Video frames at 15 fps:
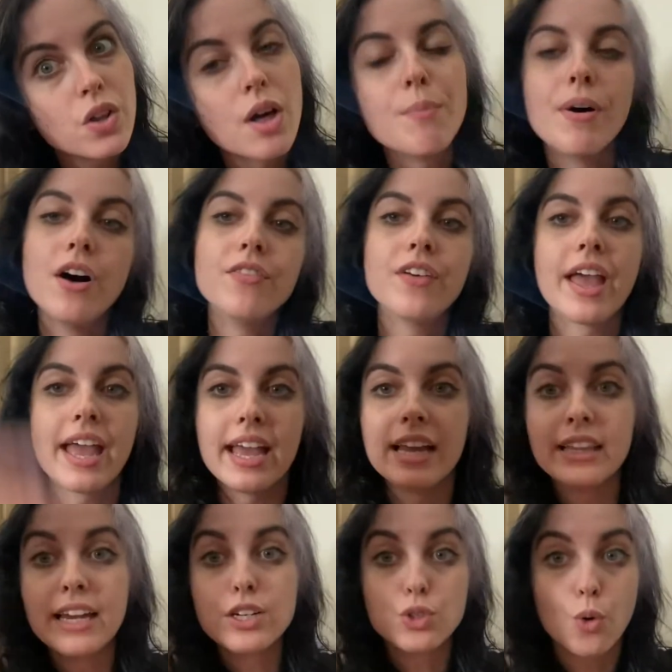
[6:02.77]
above a
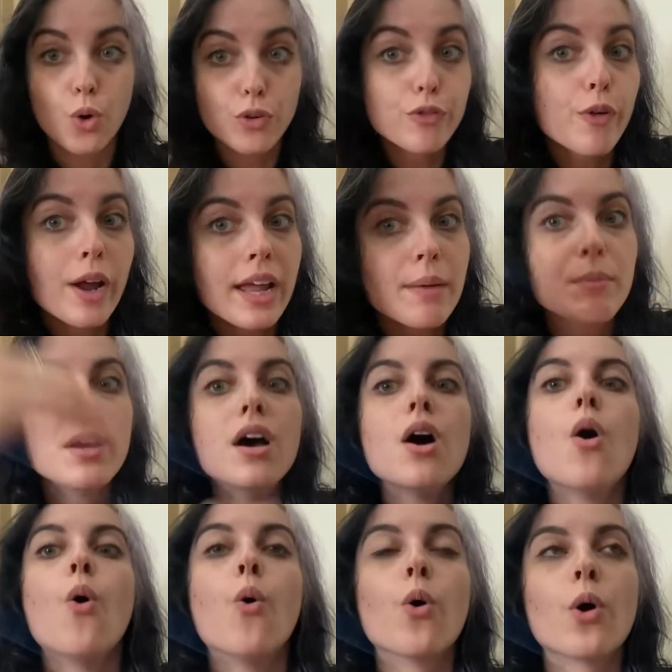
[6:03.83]
like door frame
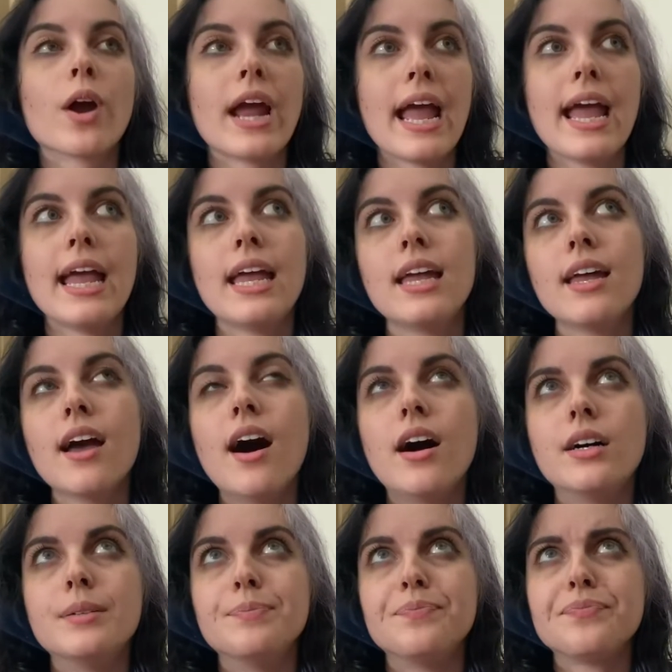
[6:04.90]
or a,
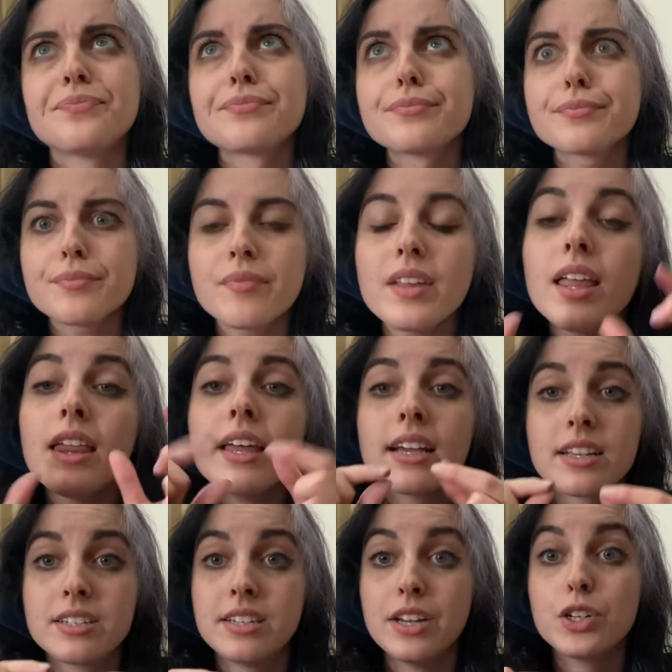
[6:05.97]
um, like a
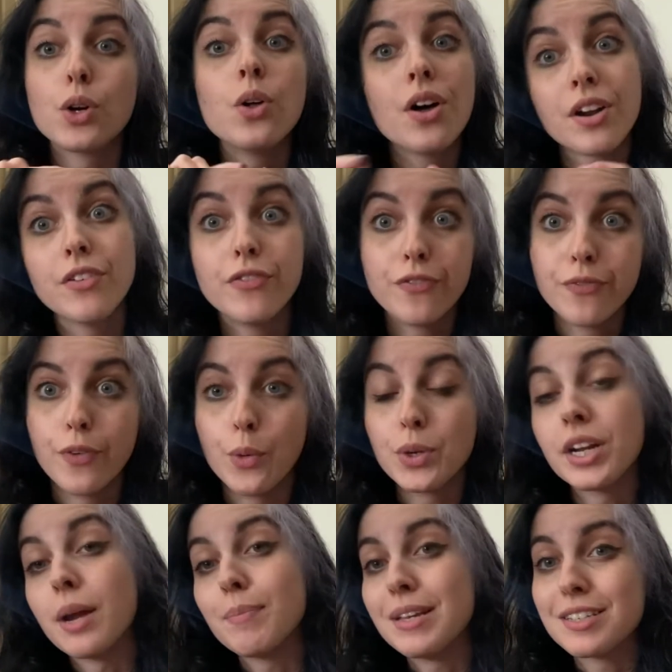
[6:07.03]
sigil on a
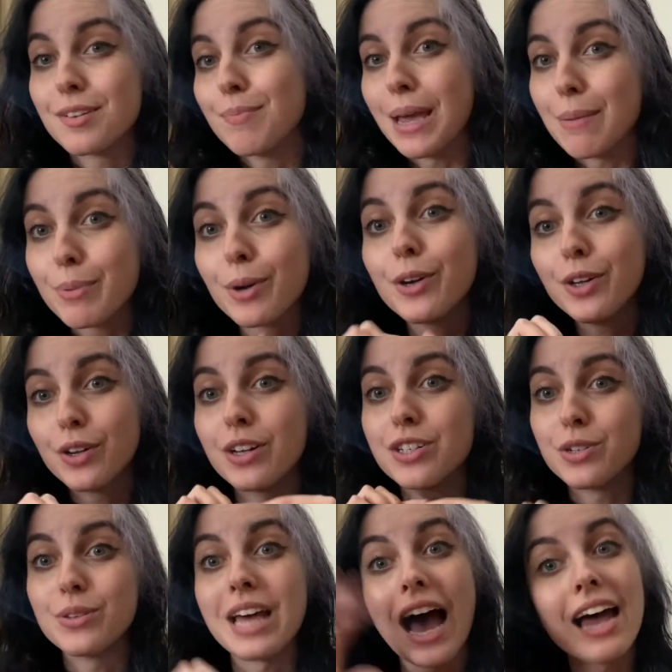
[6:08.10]
folded up piece of paper, you could
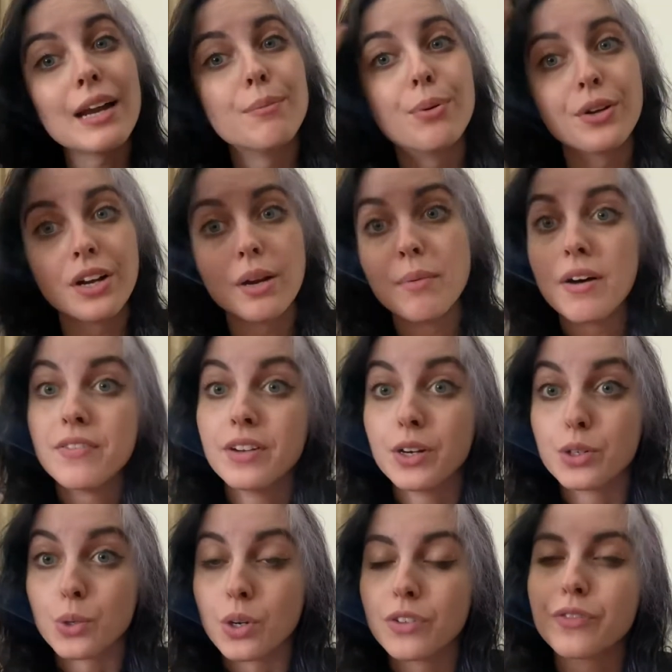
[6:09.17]
do that and put it above your
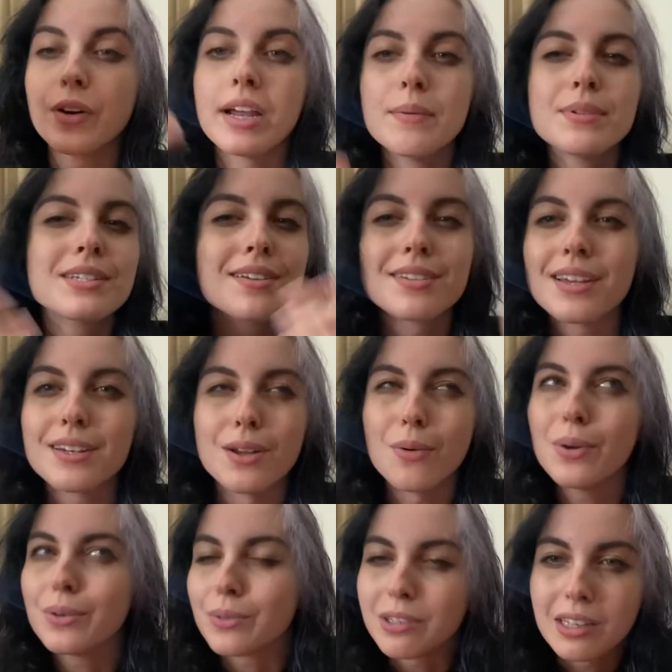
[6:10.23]
door frames because like no
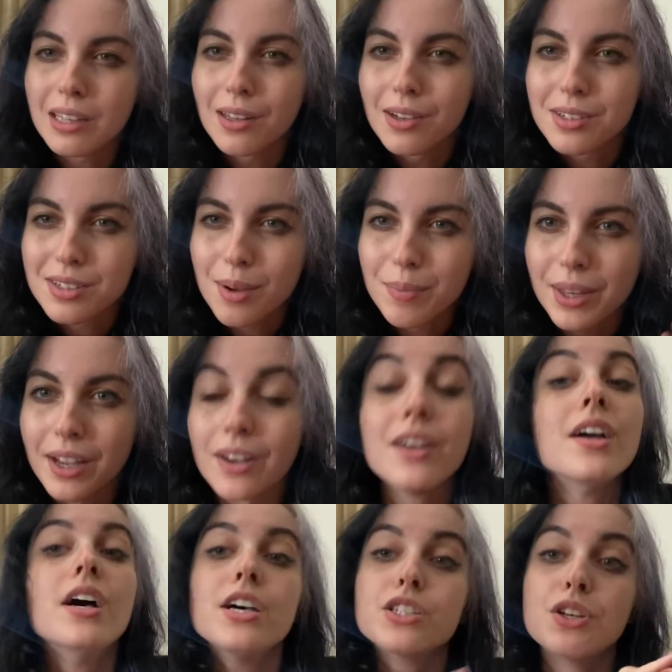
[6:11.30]
one really looks up there.
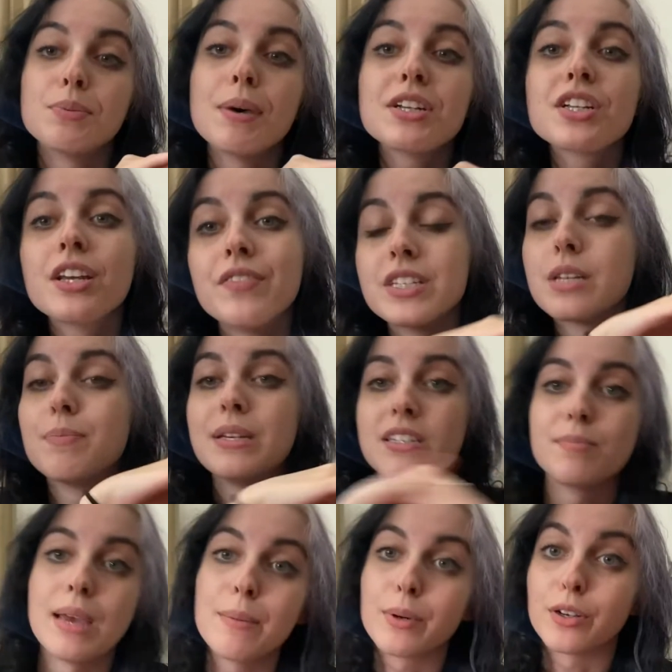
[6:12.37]
So especially if it's a piece of
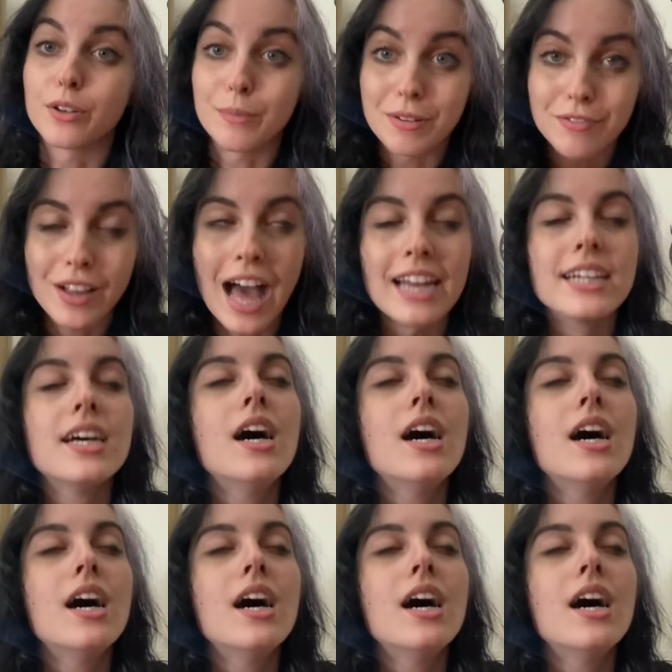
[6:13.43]
paper, it'll be flat.